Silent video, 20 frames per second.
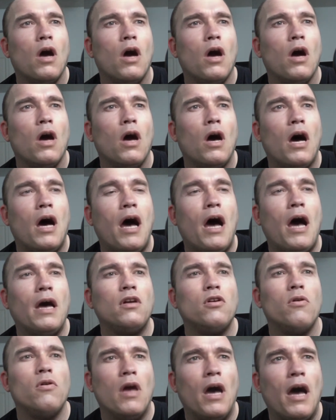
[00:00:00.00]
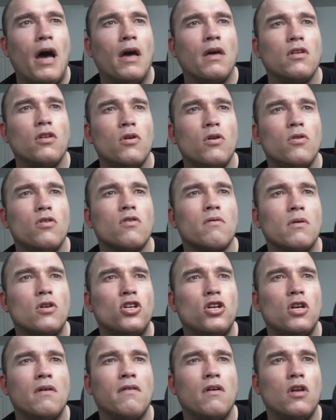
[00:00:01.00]
I do not use
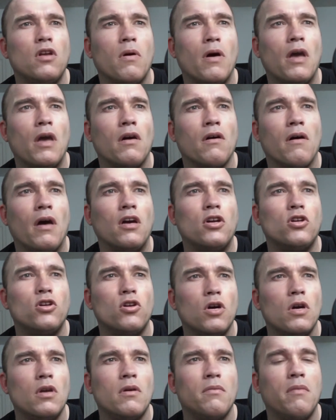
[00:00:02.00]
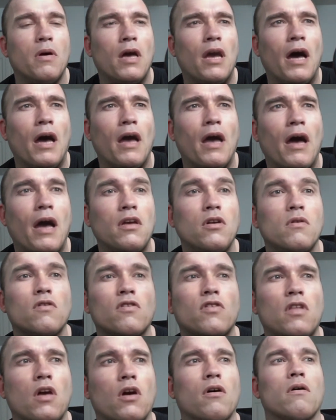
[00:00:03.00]
Machine Video Editor. I should, but I use
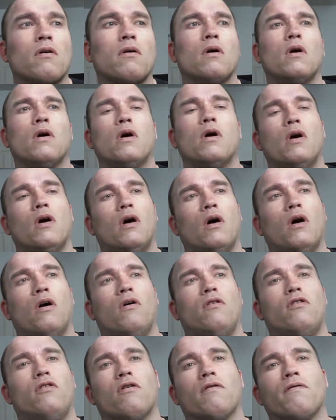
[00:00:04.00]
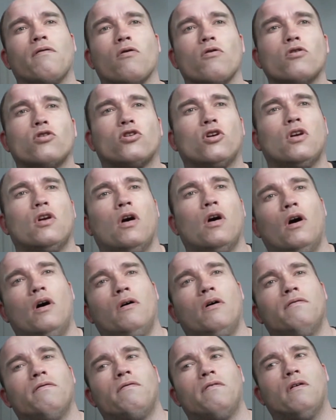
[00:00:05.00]
their version
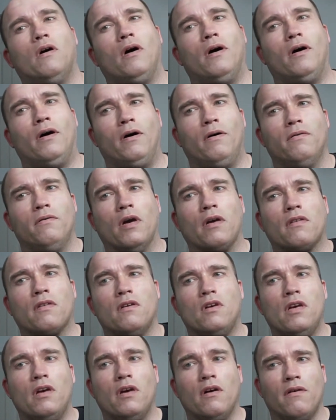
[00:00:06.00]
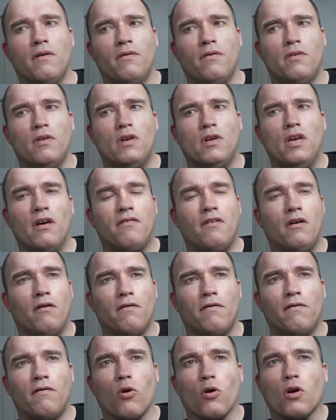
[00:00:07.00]
of like the DFL
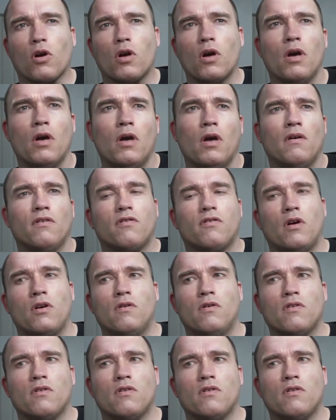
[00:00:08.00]
fork. So I use like